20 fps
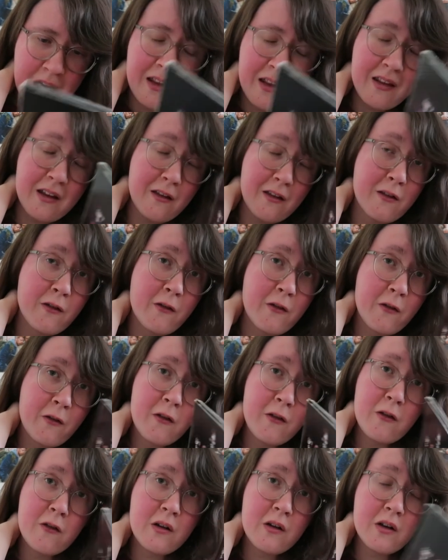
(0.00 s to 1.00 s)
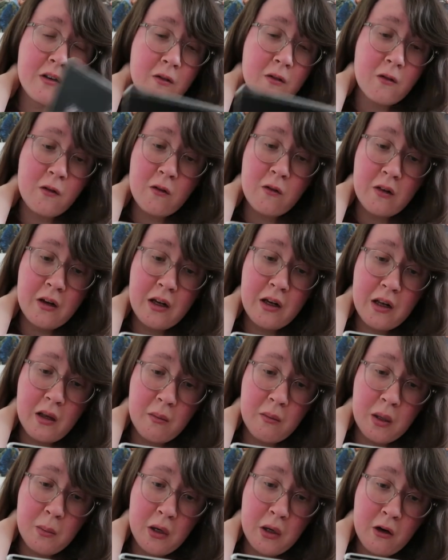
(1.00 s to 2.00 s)
There's three songs on here that
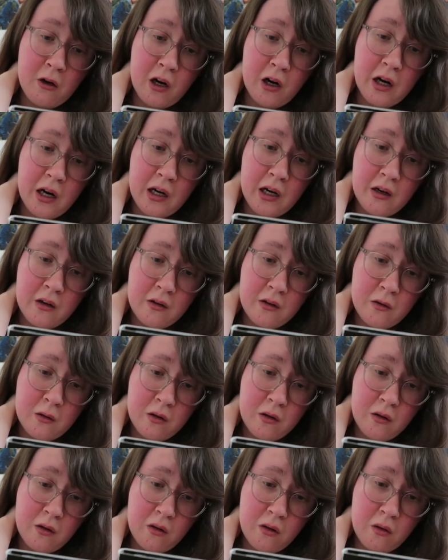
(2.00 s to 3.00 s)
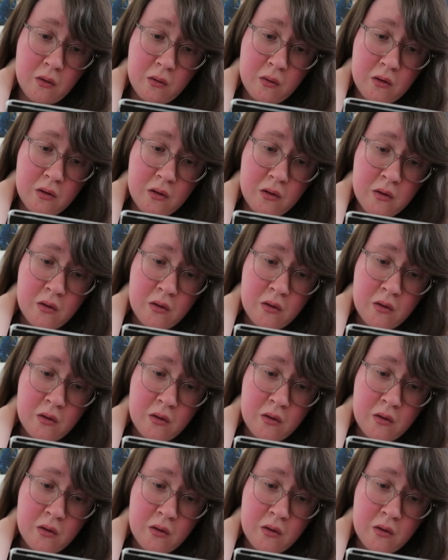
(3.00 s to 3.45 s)
make me cry. Two songs.